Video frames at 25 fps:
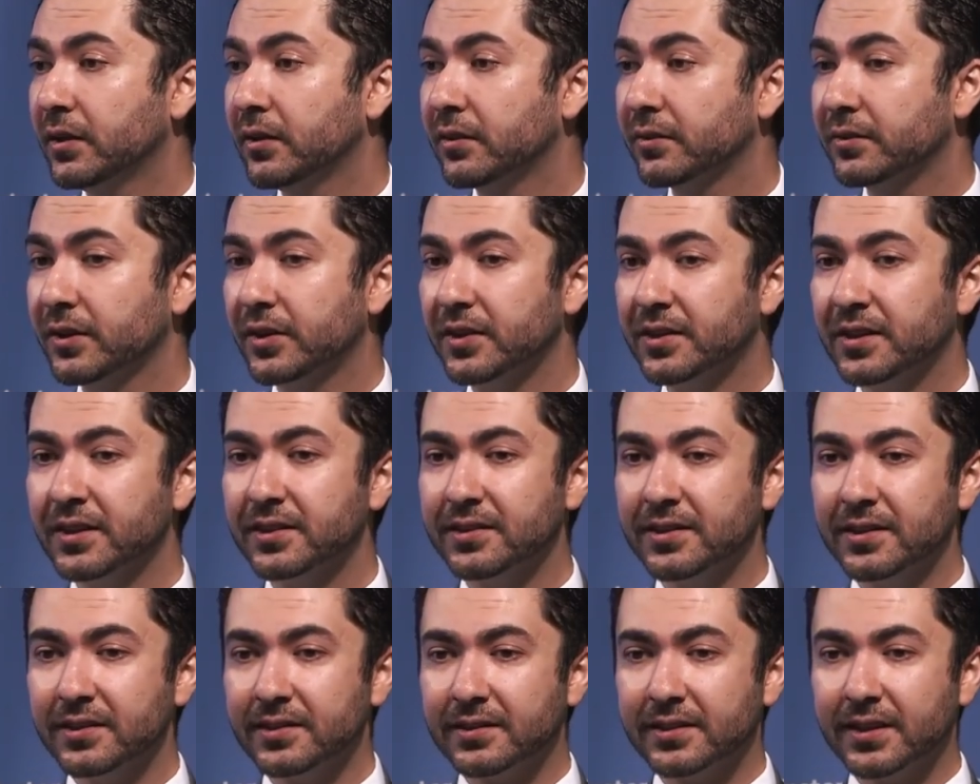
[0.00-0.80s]
So
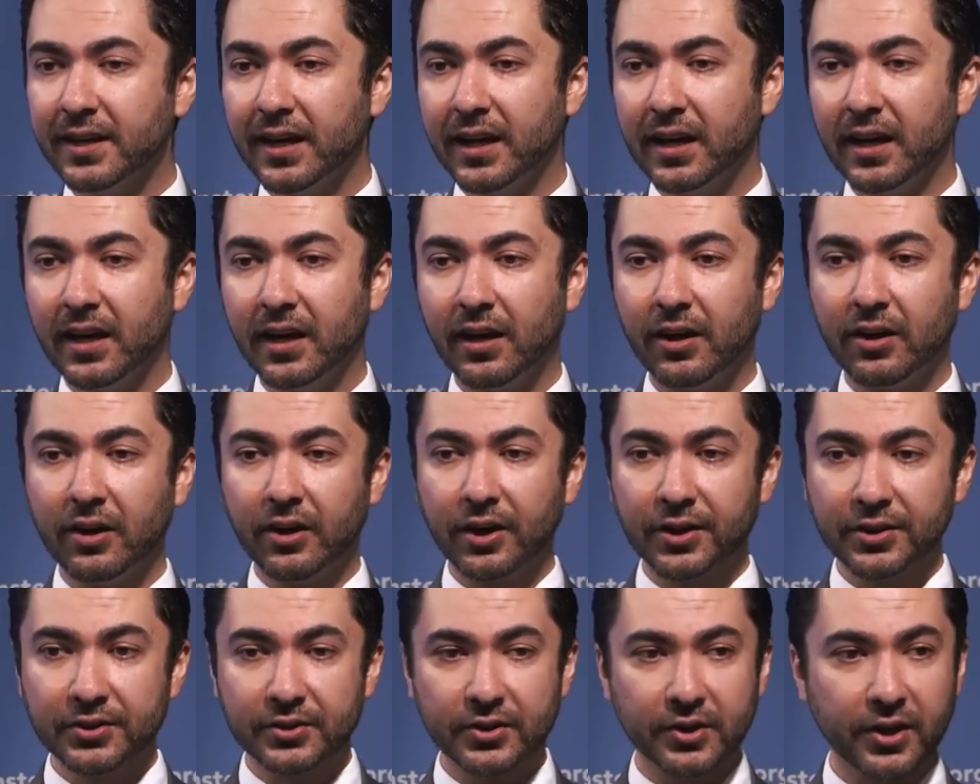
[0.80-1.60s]
this is the
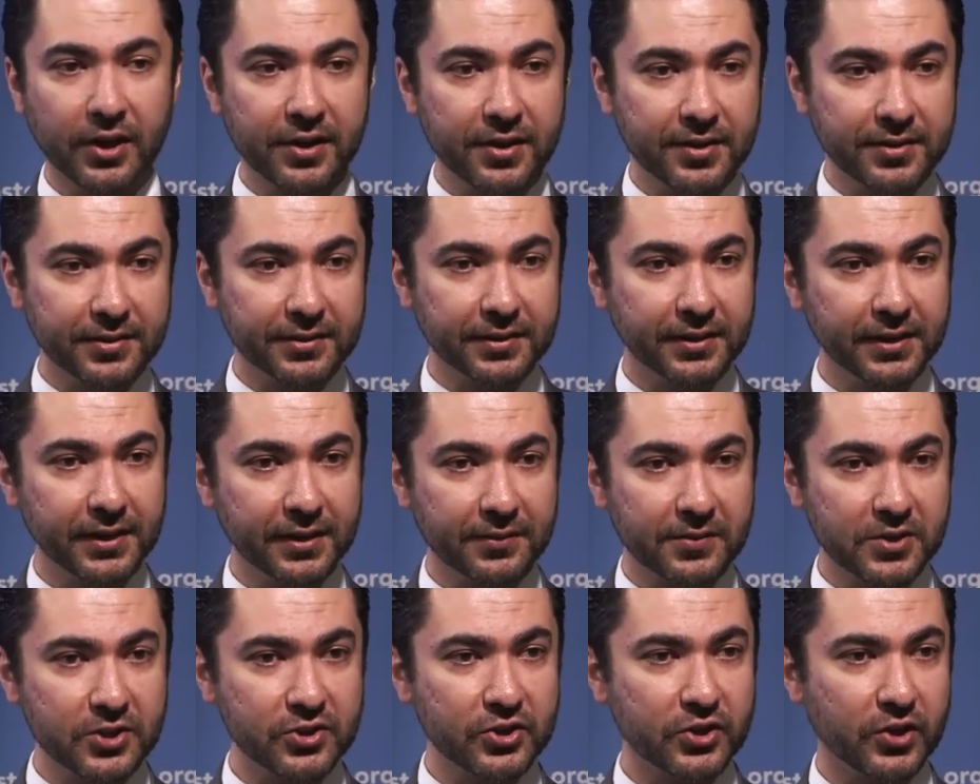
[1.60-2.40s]
hard
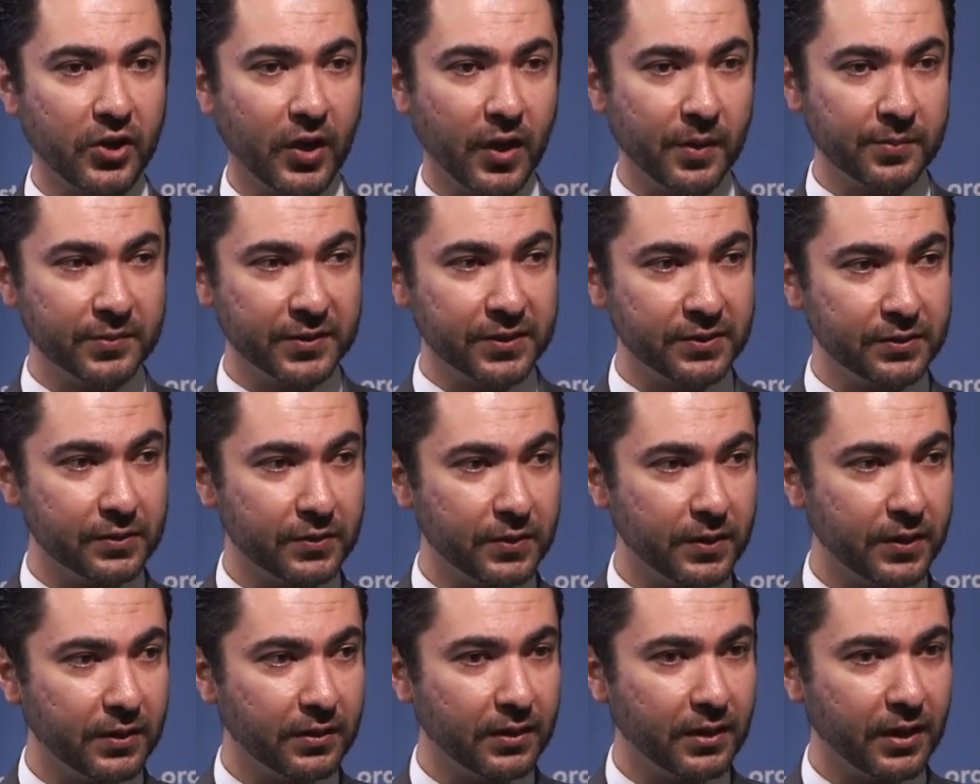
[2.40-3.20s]
currency which comes
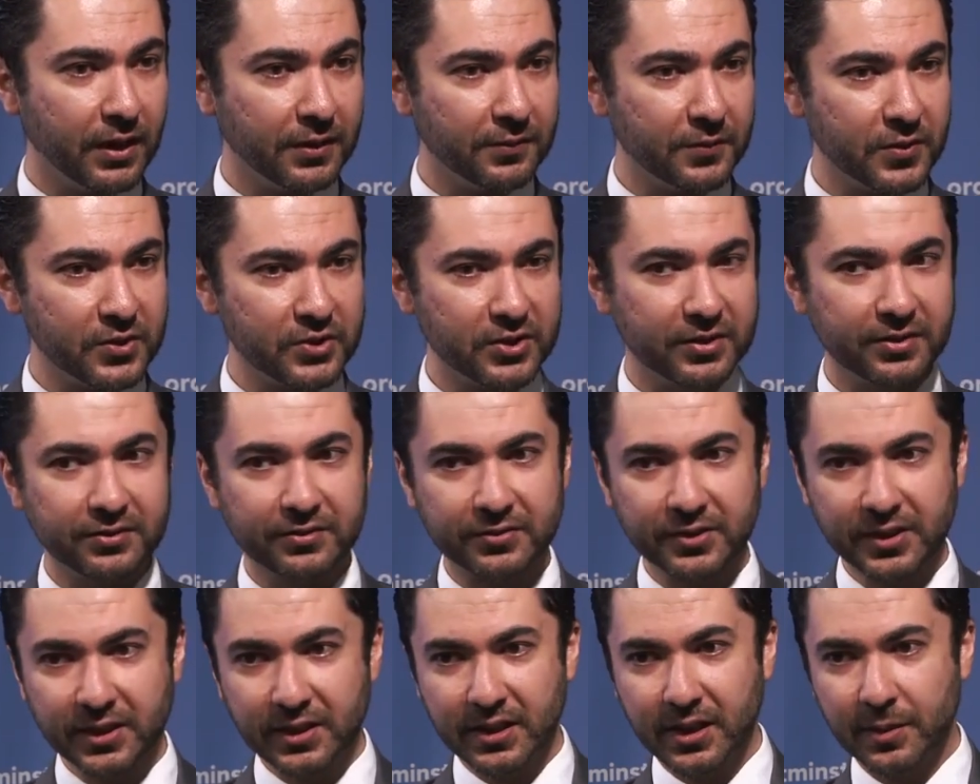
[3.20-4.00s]
into Iran, which is
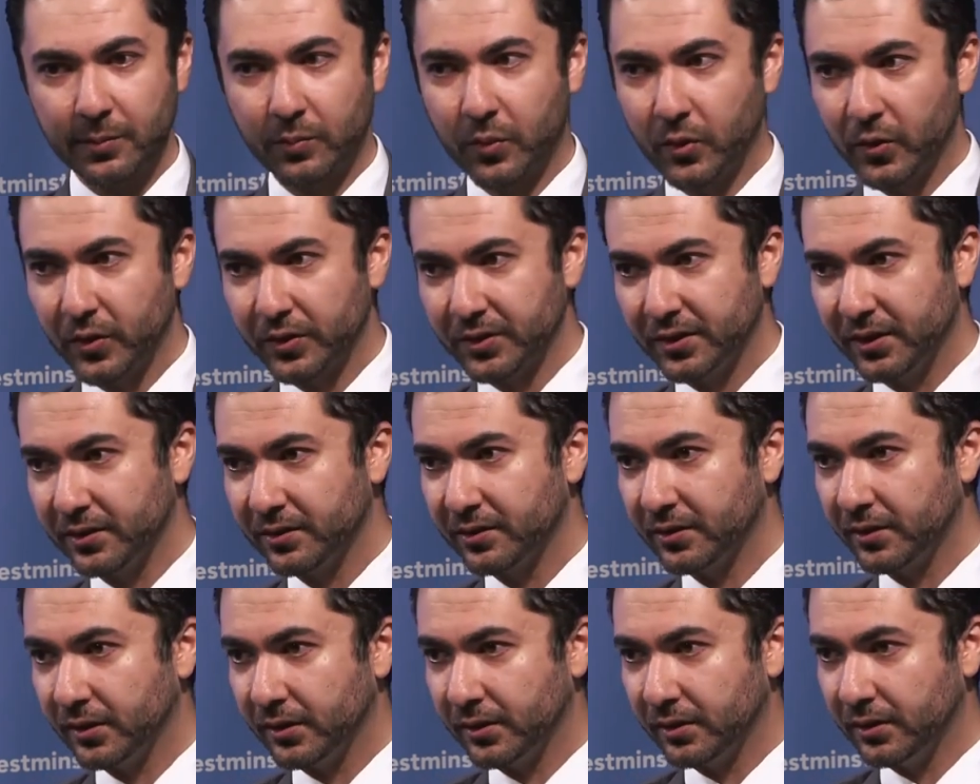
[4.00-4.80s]
really important.
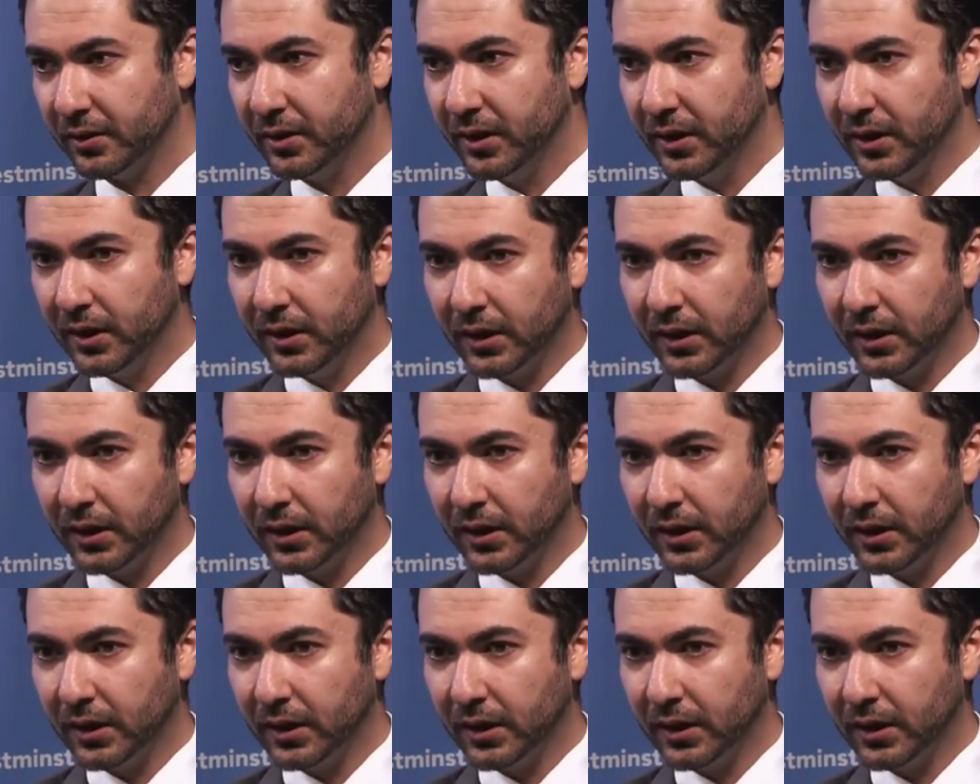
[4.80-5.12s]
So,